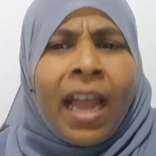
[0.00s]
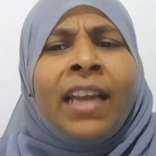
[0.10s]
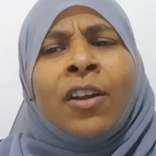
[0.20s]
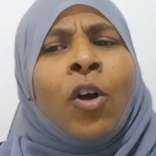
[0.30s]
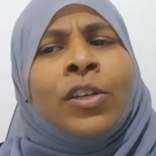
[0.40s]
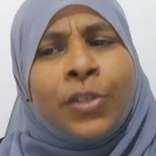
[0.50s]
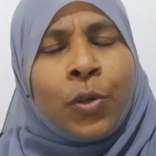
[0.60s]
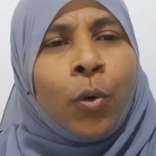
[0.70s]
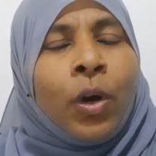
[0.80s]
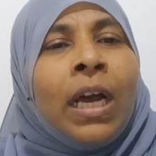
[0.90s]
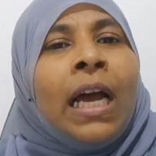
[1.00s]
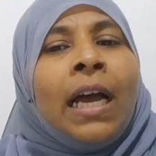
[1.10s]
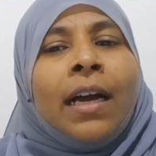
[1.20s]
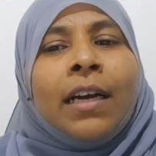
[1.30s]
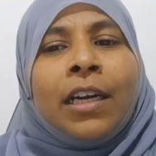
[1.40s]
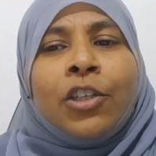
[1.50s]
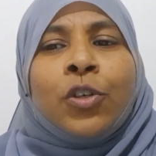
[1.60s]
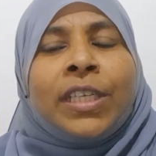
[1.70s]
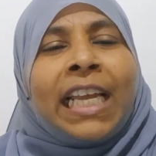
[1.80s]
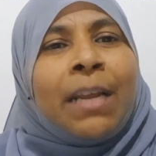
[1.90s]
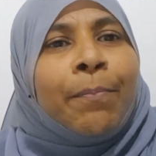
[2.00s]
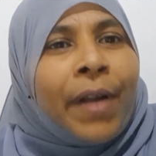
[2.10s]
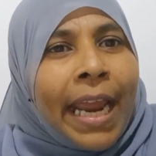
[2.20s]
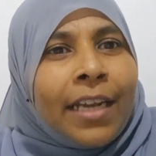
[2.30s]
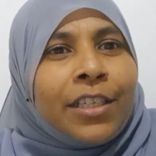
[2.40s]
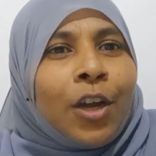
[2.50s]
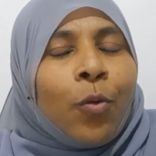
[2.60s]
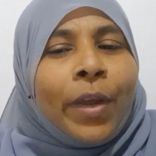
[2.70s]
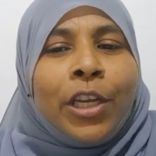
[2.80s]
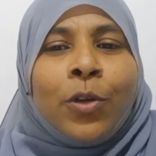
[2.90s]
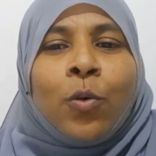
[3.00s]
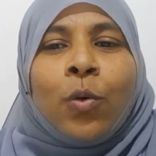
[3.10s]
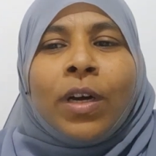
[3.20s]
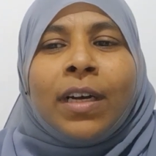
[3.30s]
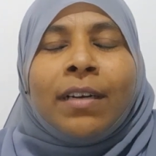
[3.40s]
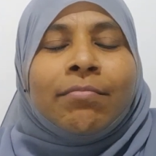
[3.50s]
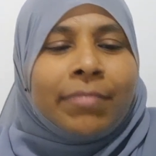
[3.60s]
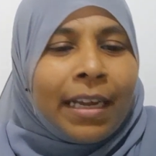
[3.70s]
and also uh, you celebrate now when you uh,